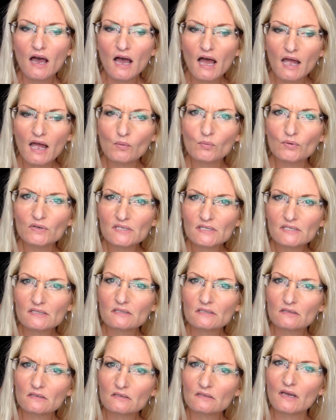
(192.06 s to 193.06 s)
I
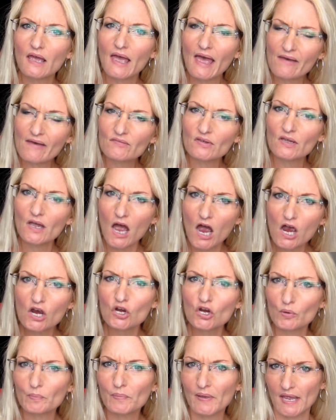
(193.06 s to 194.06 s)
was having
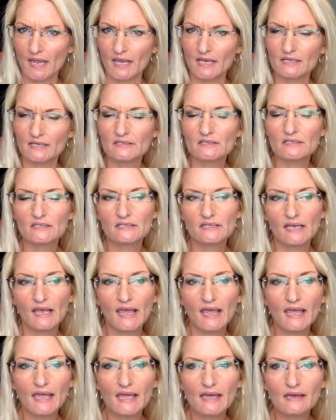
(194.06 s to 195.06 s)
hunger pains.
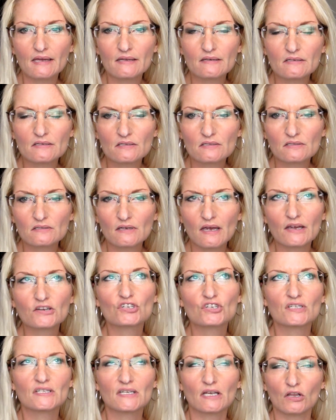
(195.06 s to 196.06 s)
And I
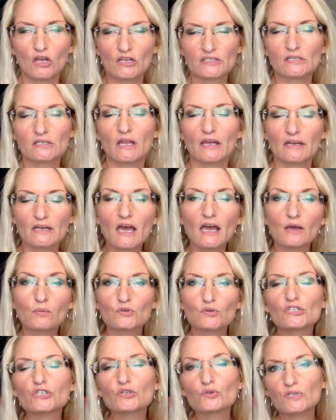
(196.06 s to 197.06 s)
shouldn't say I lost a lot, I
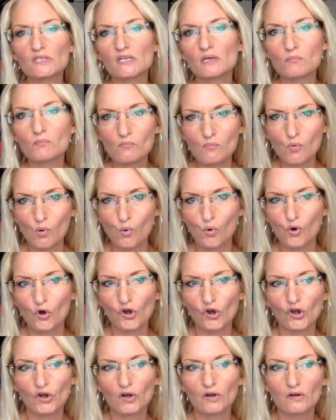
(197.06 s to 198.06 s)
was losing
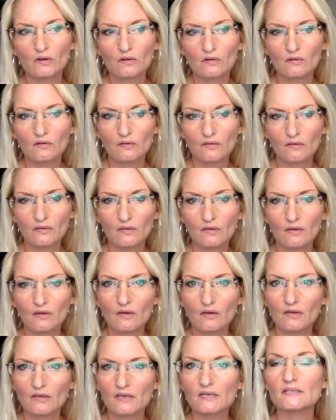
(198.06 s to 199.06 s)
more
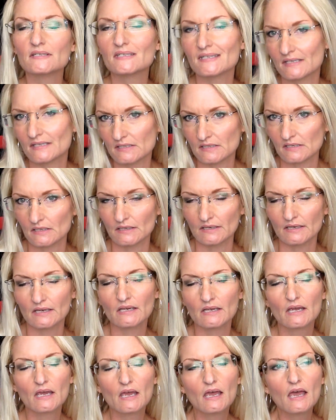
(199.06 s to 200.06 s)
consistently.
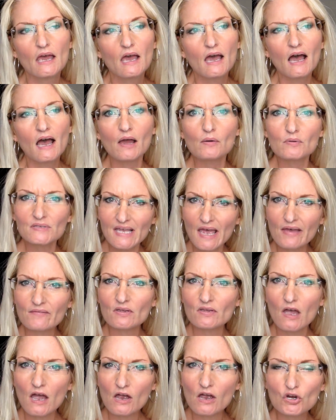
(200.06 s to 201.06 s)
I was
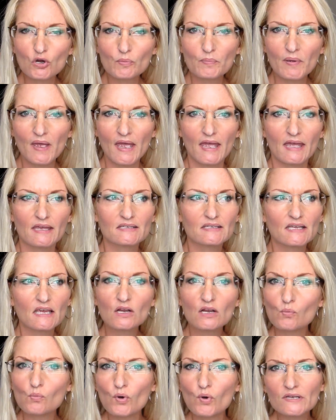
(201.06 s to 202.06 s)
having hunger pangs,
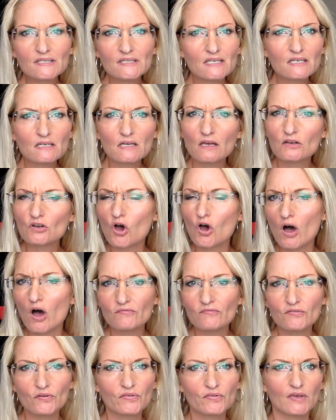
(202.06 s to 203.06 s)
and it wasn't an
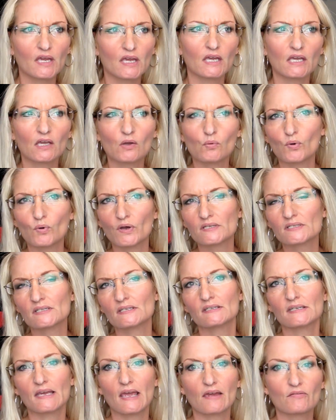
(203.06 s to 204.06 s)
awful thing. It
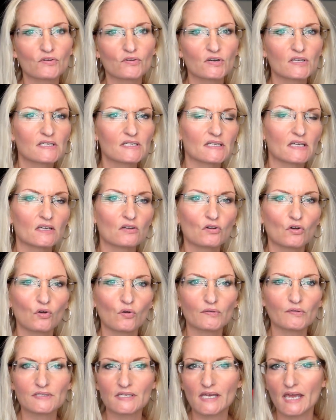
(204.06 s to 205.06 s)
wasn't every
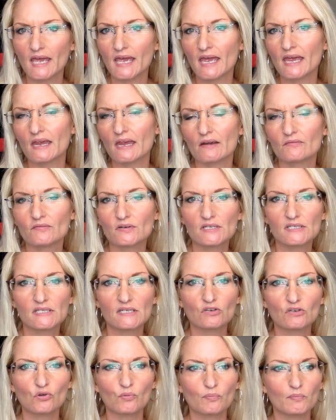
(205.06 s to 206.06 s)
single day, every
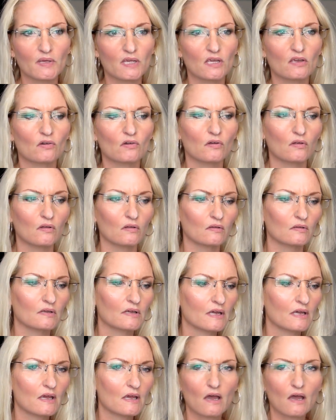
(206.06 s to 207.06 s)
single meal.
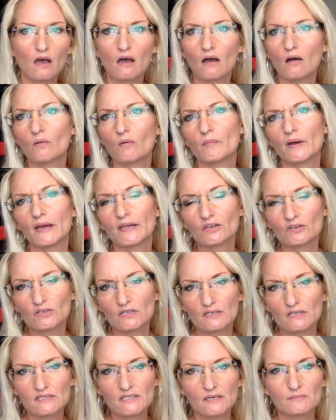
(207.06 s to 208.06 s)
Oh my
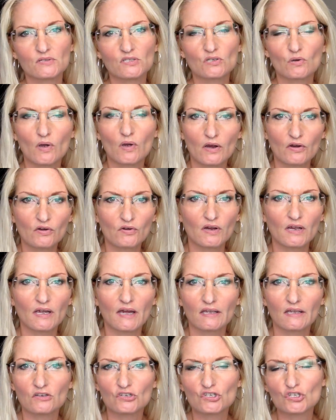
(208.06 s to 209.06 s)
goodness, I'm so hungry
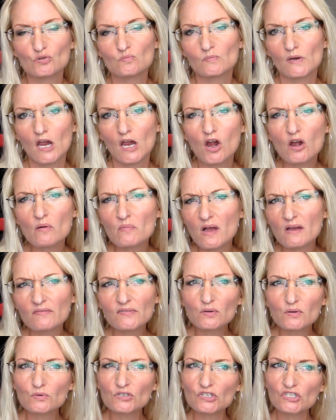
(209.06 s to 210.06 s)
I could chew my arm off.
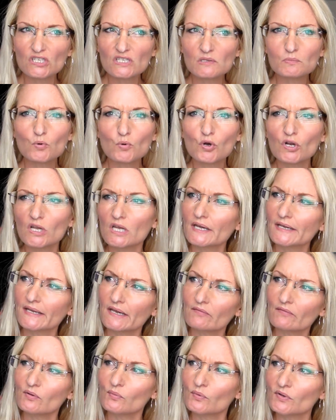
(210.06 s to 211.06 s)
It was just more like
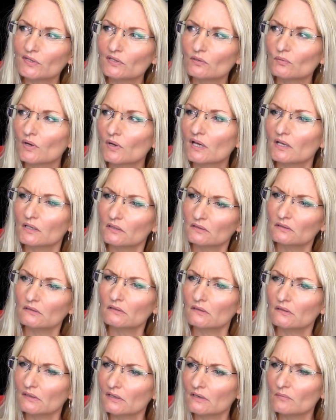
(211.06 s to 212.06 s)
every once in a while,
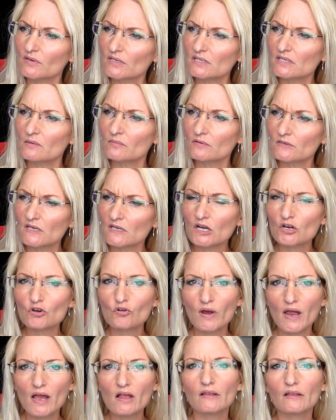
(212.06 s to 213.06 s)
oh yeah, my stomach's kind of
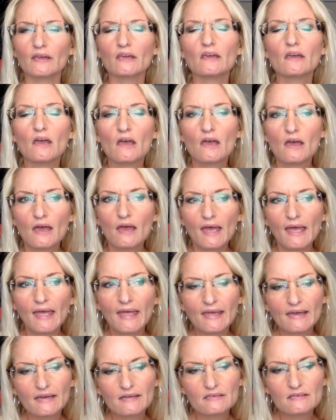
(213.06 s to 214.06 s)
growly.
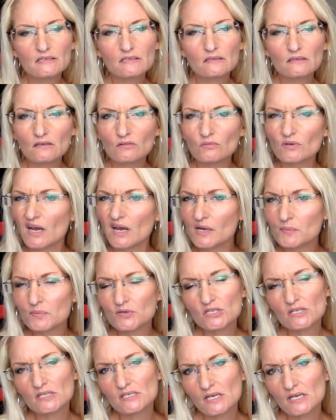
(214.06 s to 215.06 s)
And, you know, 90%
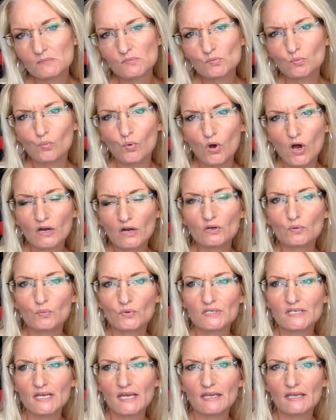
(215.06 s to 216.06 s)
of the times water
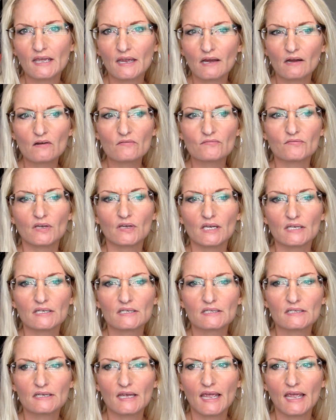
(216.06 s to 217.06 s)
would take care of
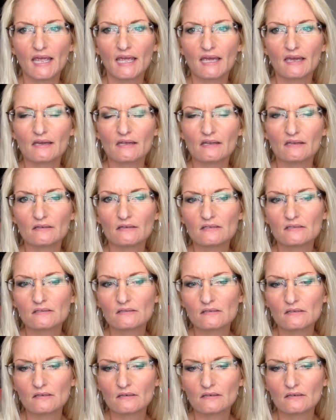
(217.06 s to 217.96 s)
it. And